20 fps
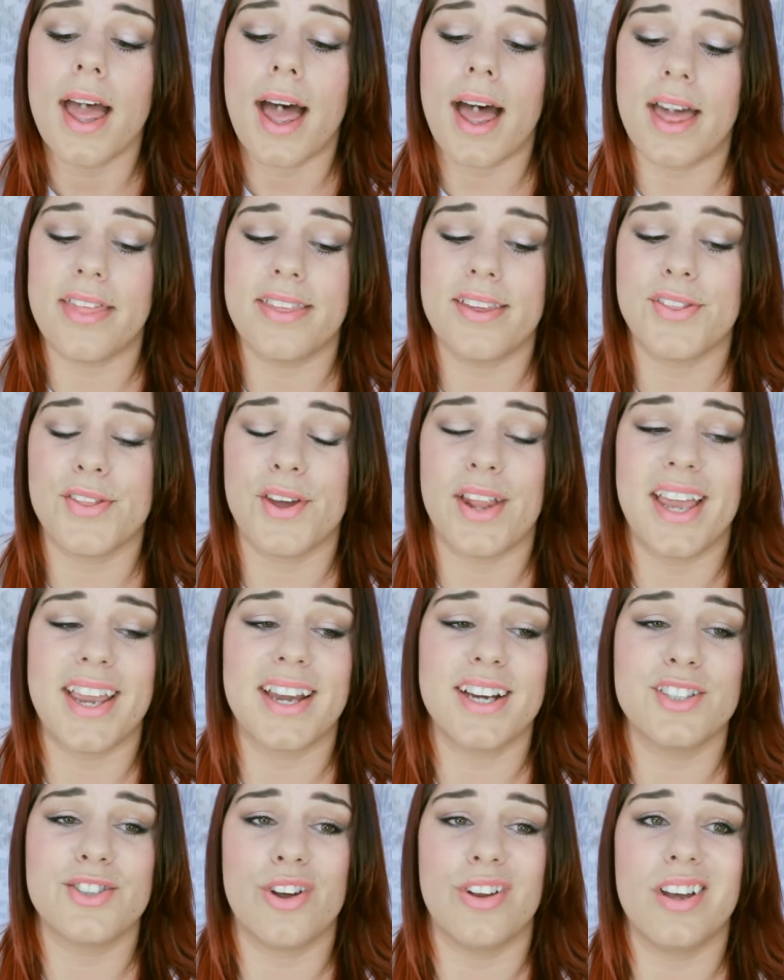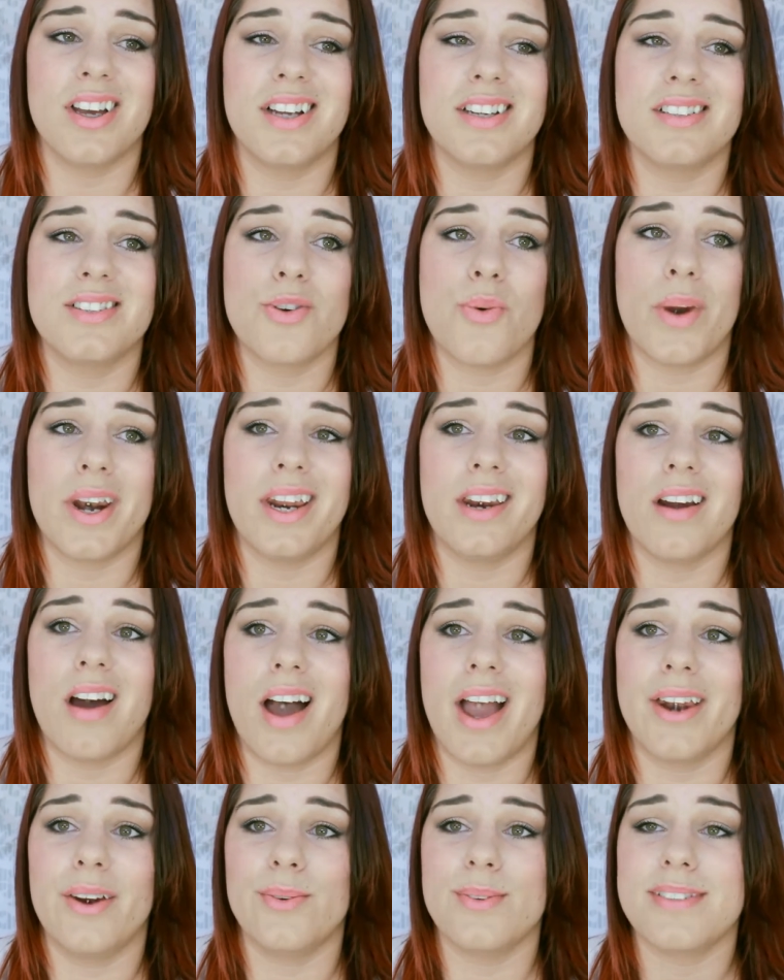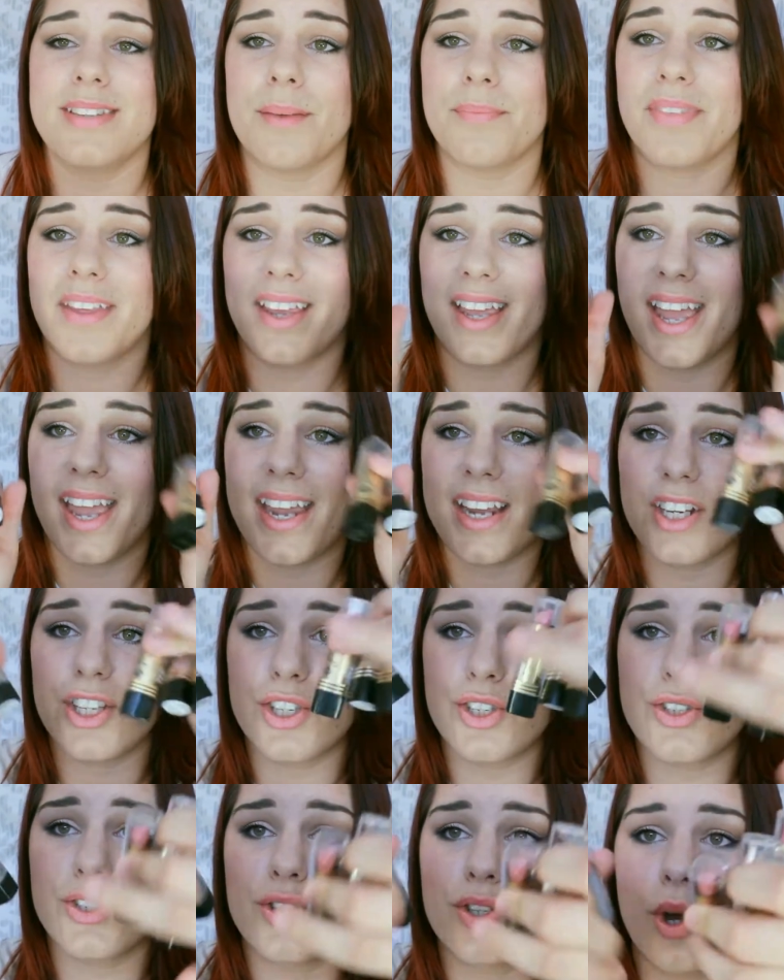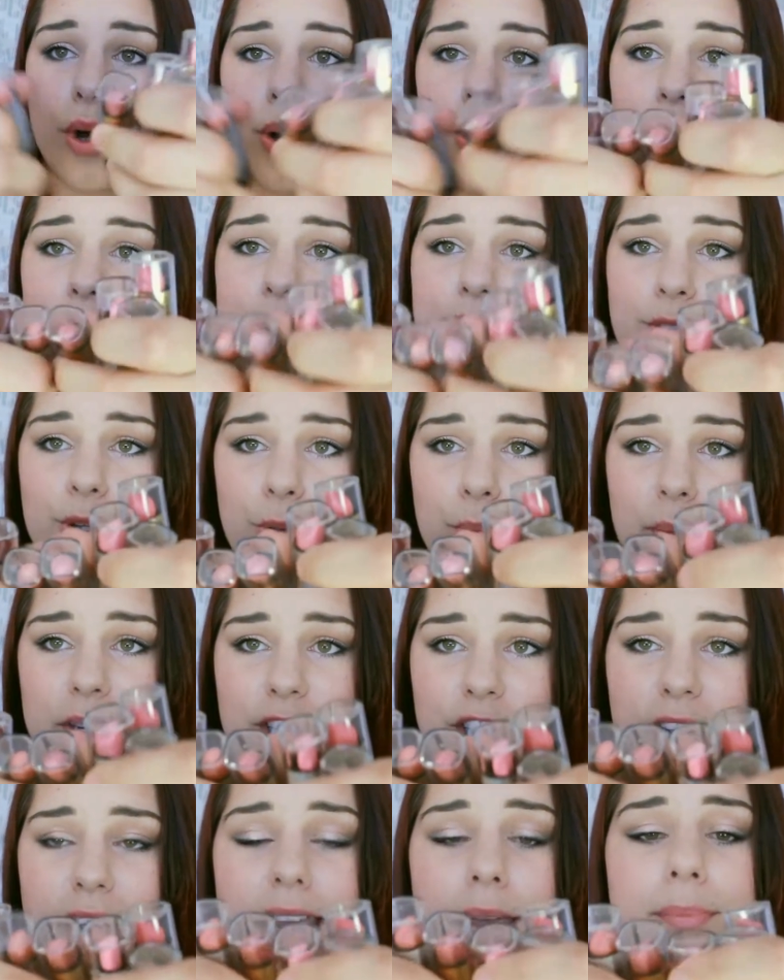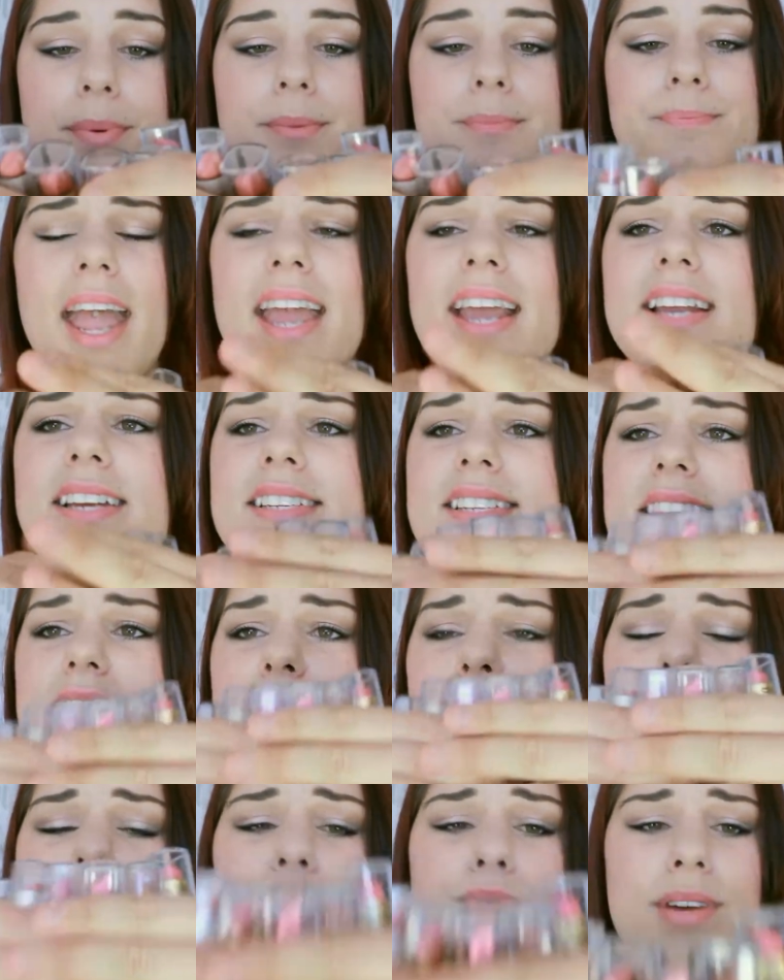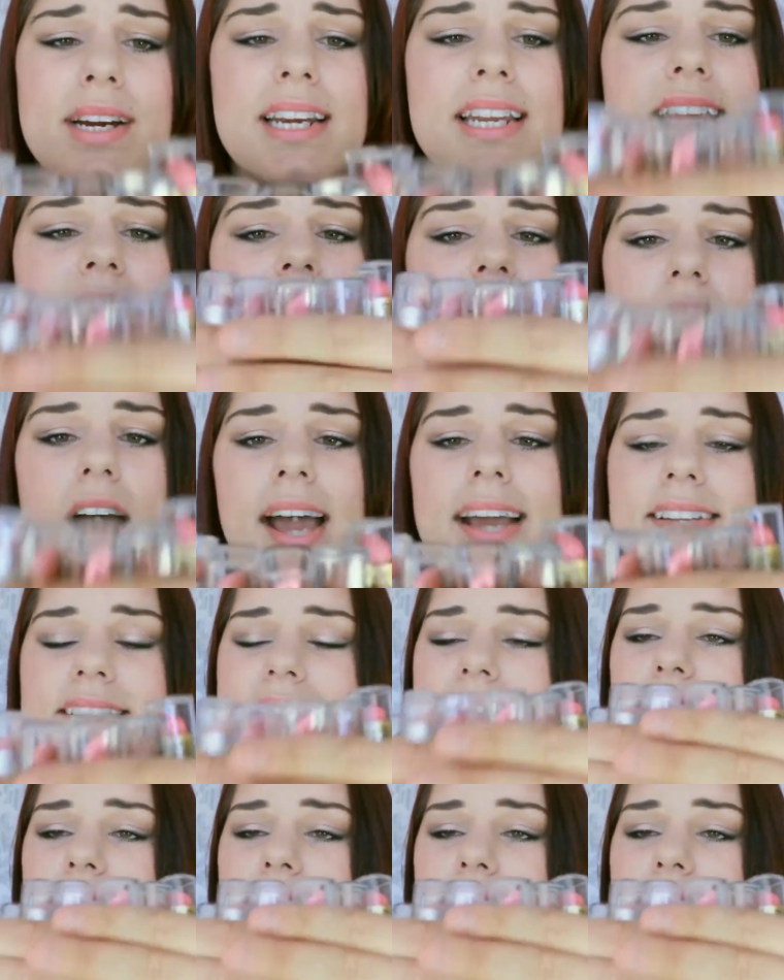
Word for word: I think they're like $1.29 or something each. So super cheap and they're really nice.